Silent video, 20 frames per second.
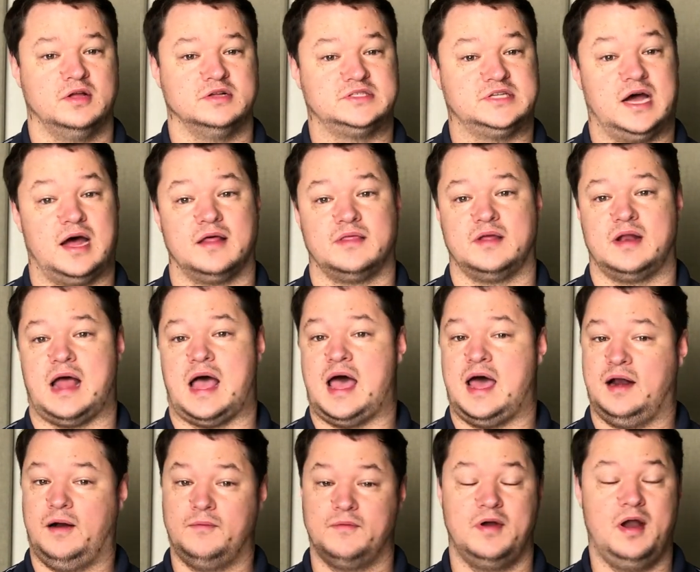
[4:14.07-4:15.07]
Jonathan,
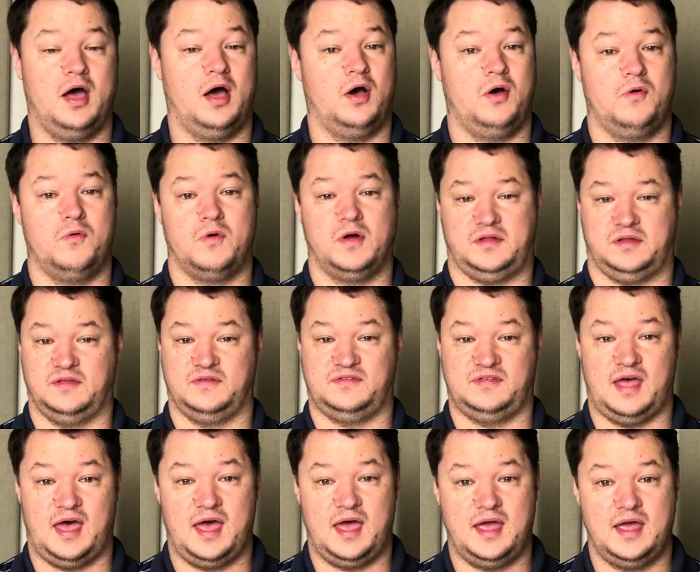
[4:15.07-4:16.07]
I don't know what to
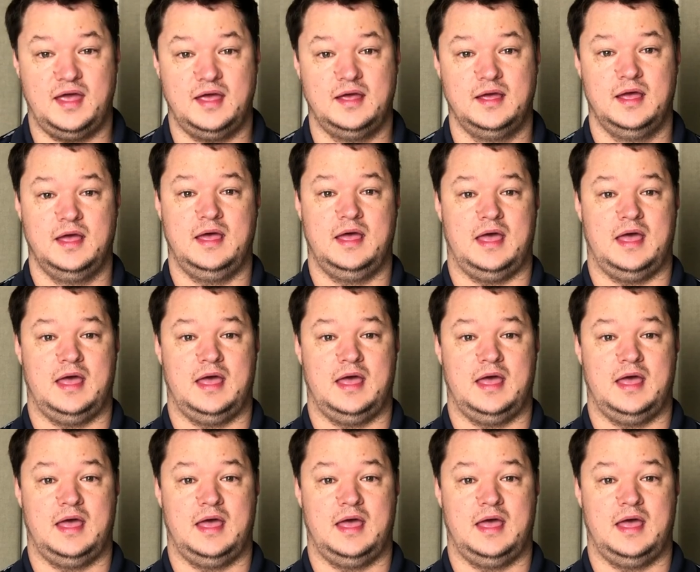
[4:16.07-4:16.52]
say,